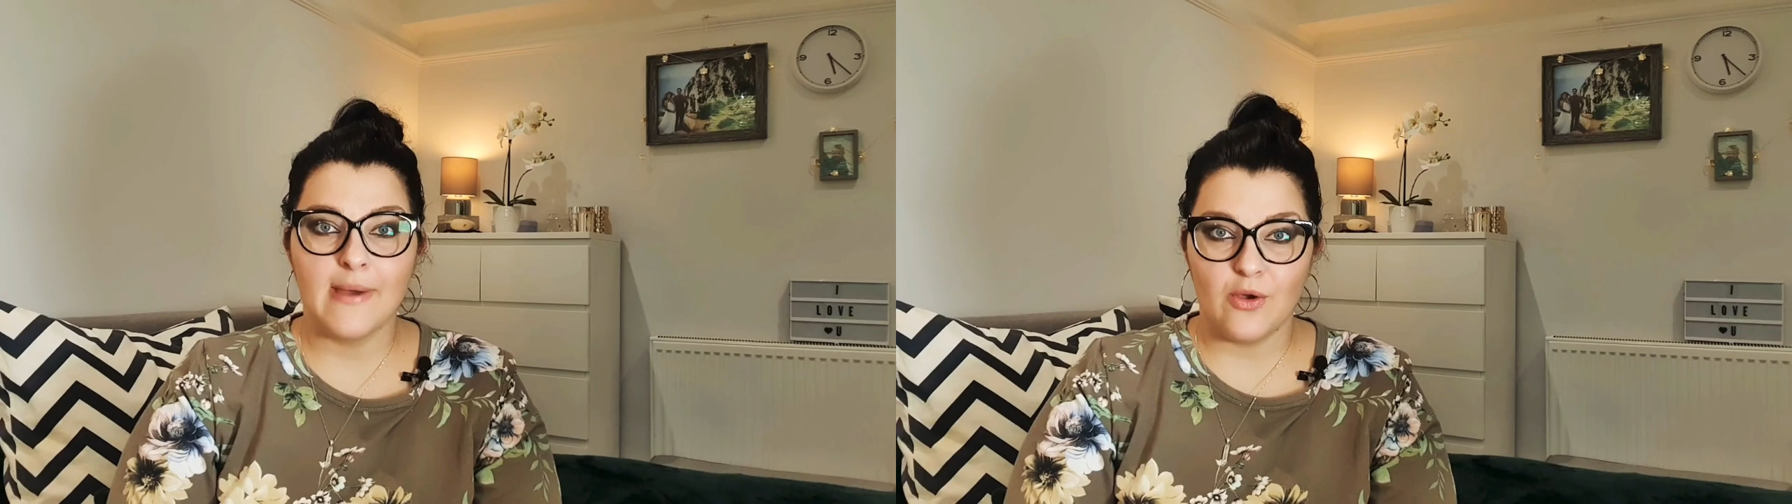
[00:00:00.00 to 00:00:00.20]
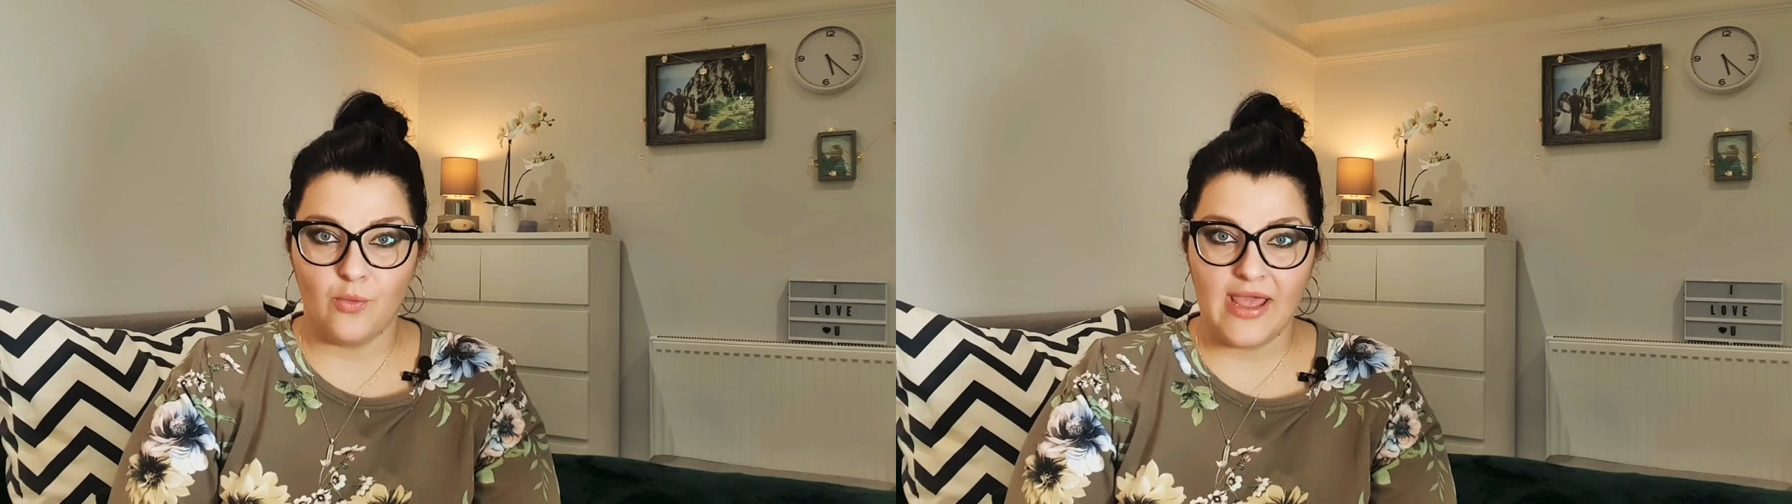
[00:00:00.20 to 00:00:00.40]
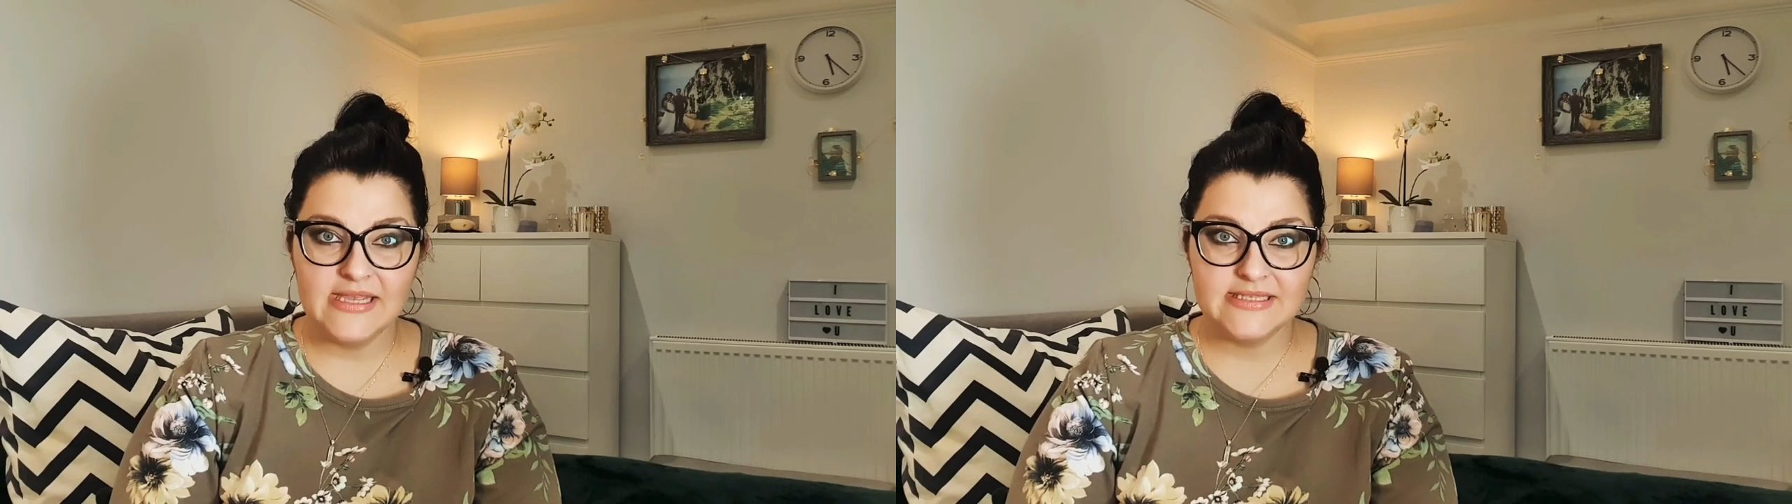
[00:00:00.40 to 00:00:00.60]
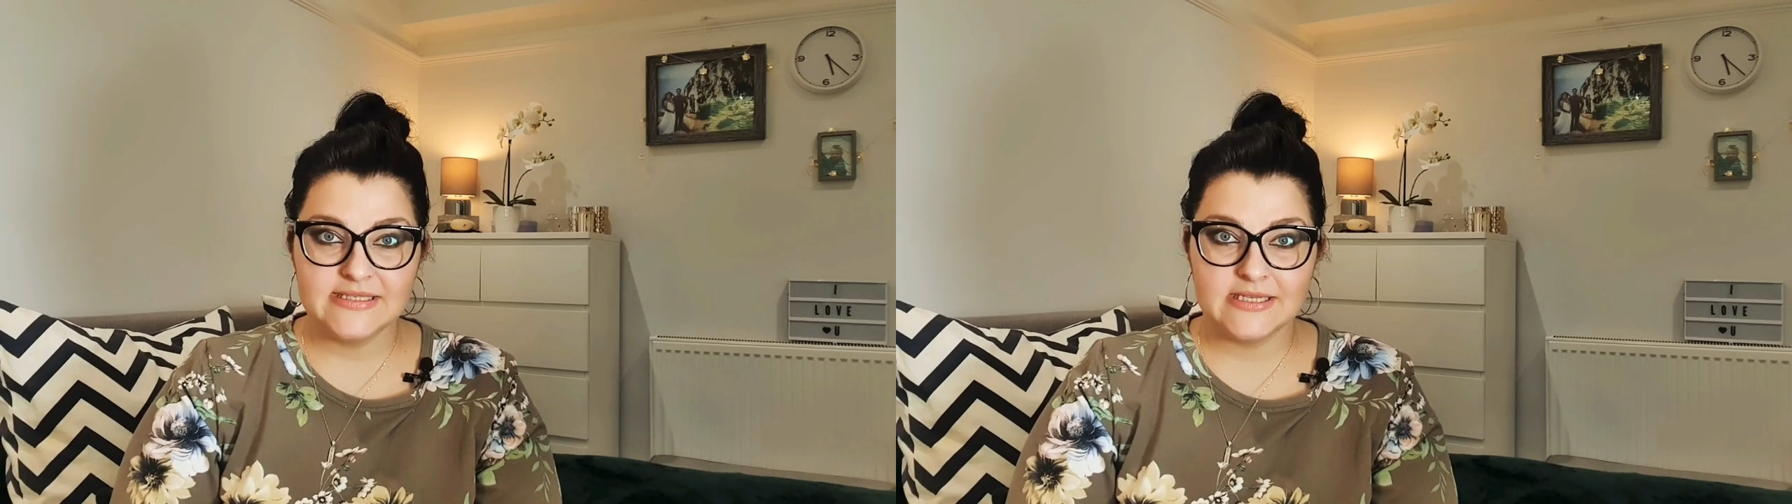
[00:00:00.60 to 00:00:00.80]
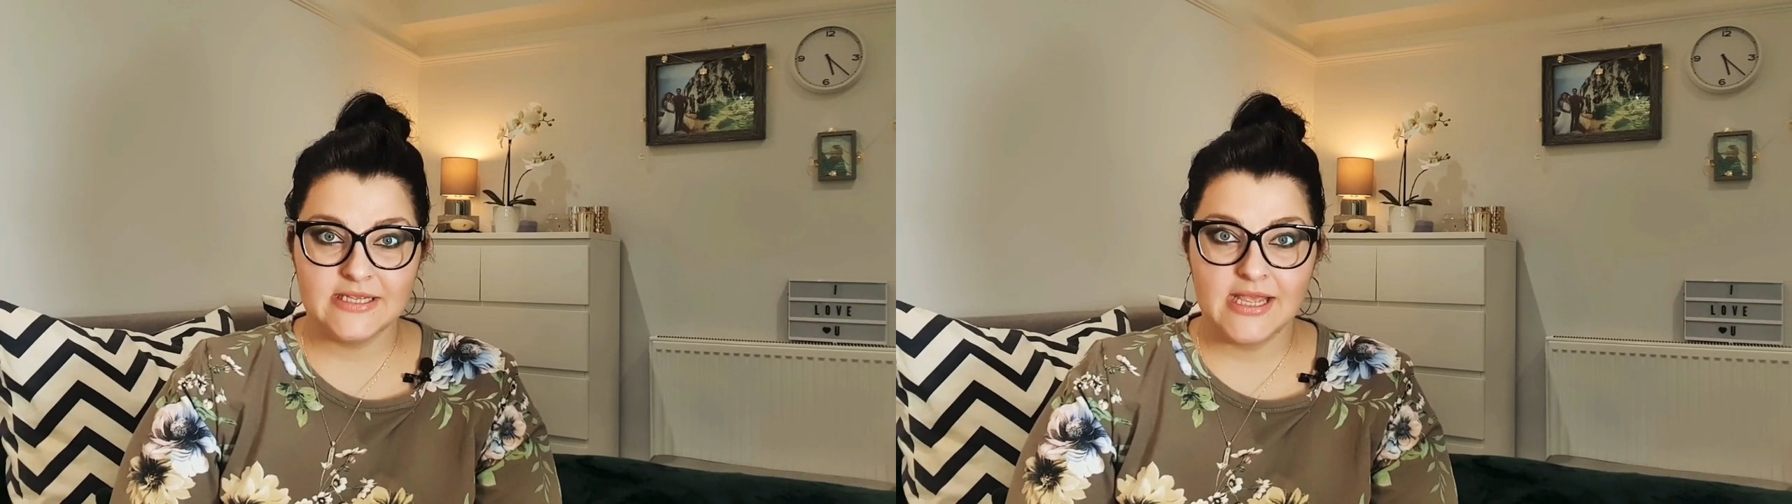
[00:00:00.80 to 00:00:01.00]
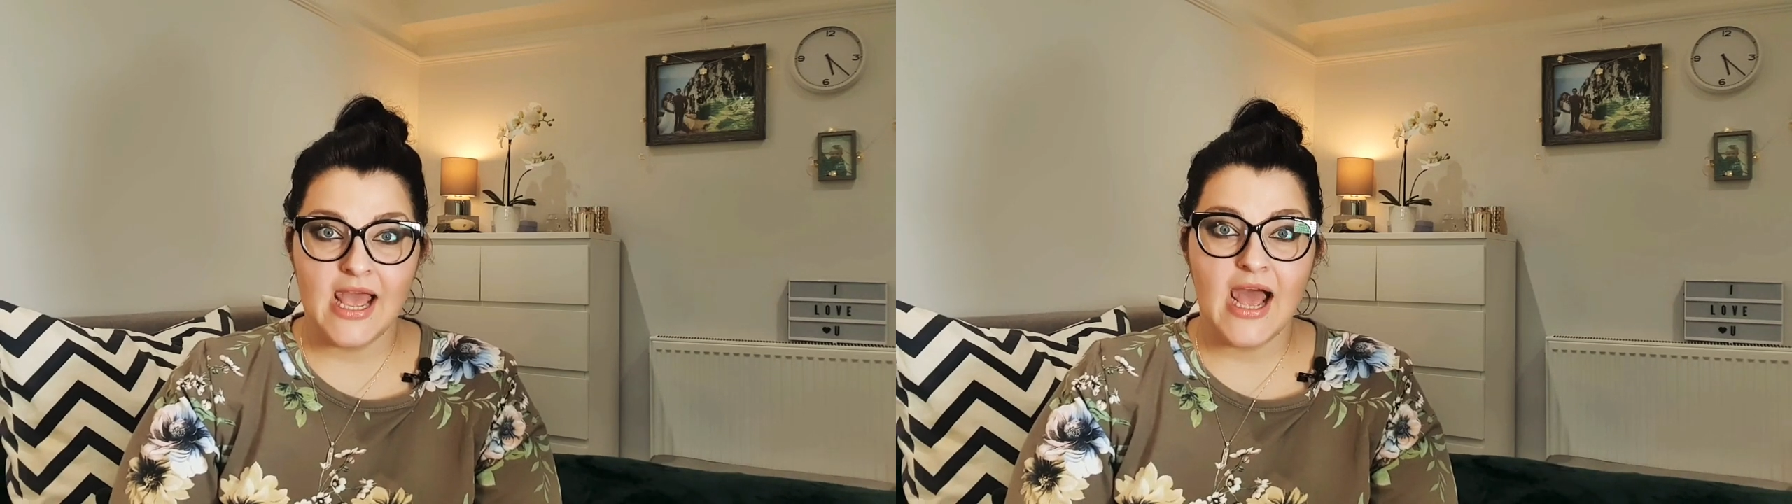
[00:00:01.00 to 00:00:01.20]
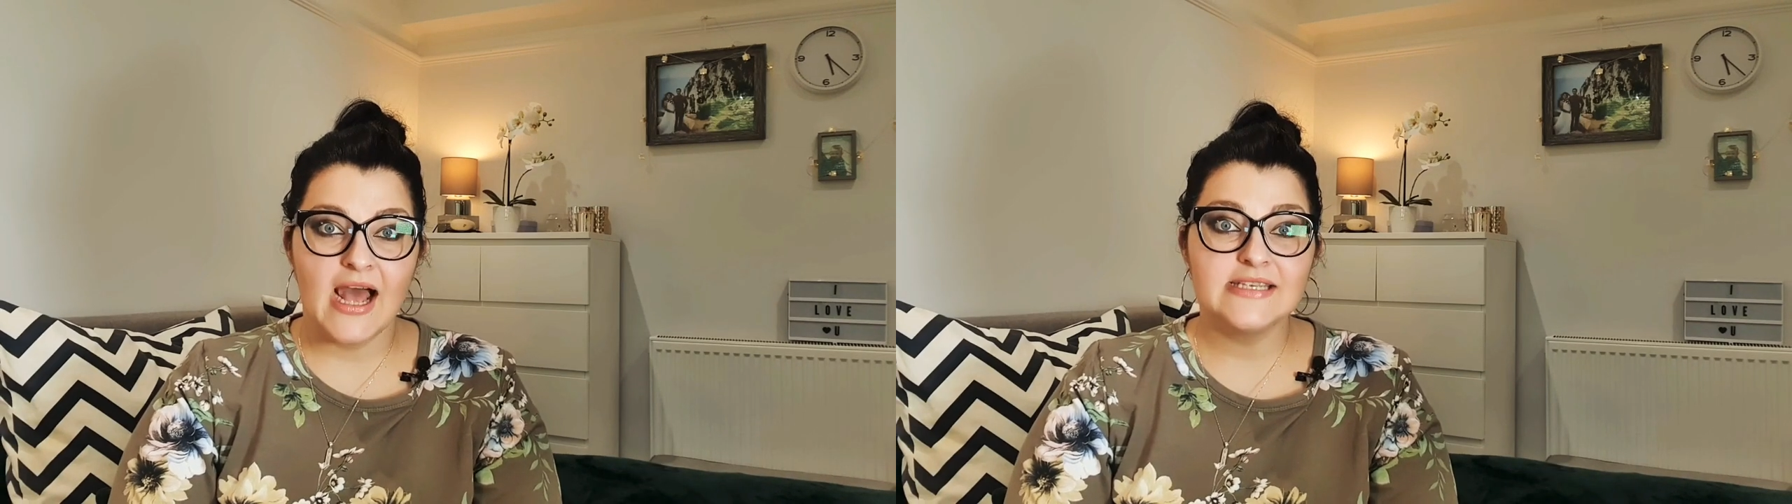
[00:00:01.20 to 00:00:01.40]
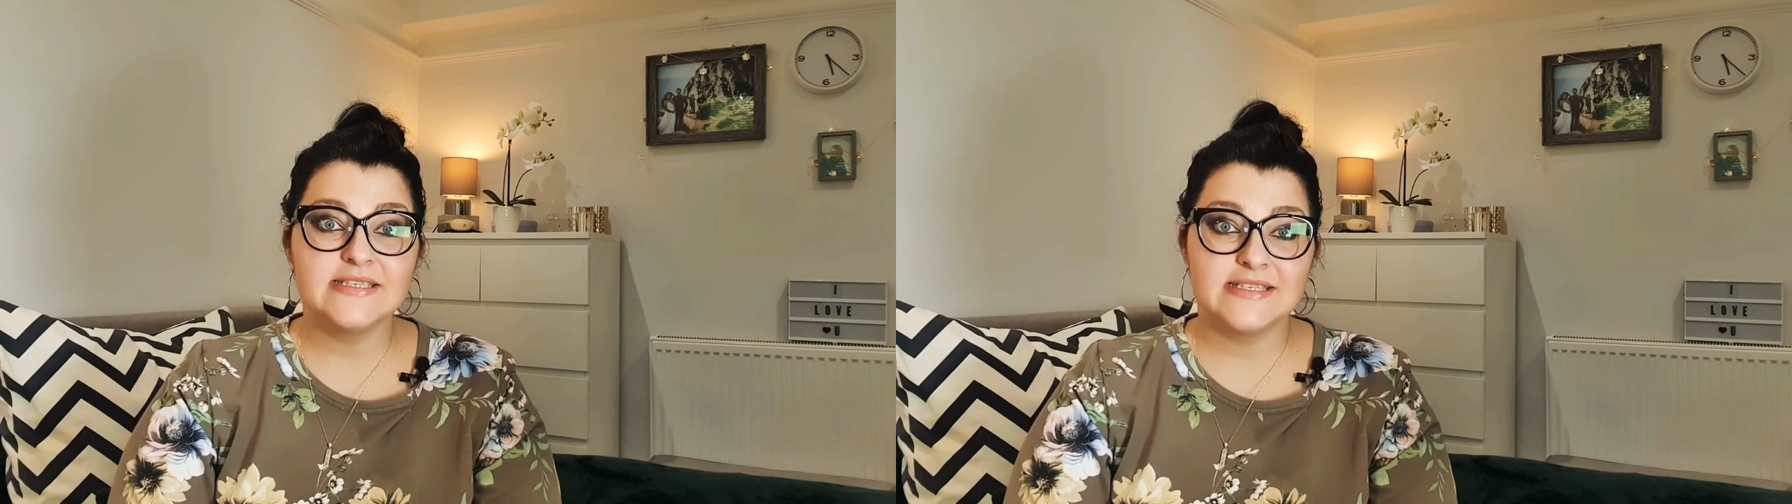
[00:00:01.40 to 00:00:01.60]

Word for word: My waist has